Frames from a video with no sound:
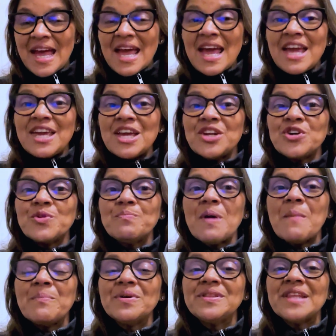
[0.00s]
Again,
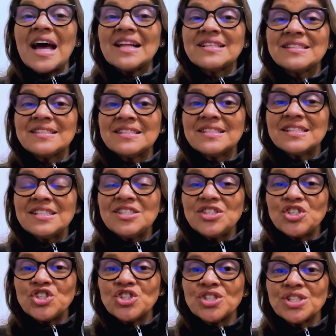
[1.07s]
remember that's the
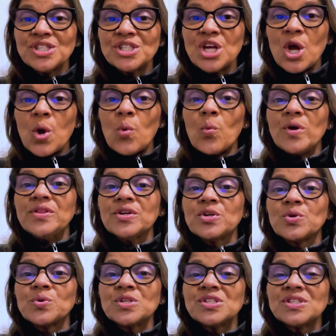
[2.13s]
condition where the
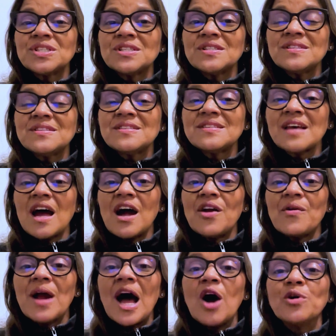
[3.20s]
crystals are
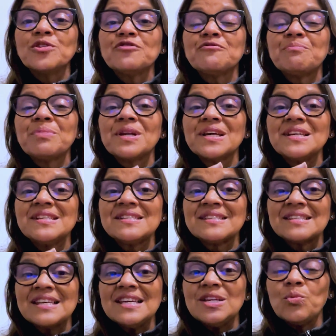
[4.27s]
out of place
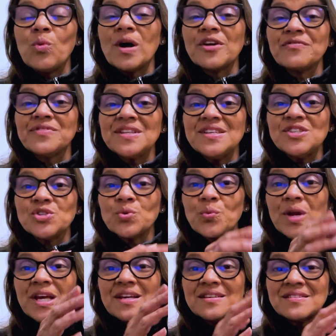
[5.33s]
in one of these
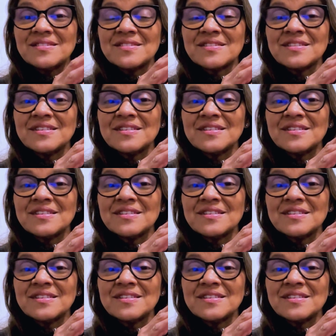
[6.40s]
rings.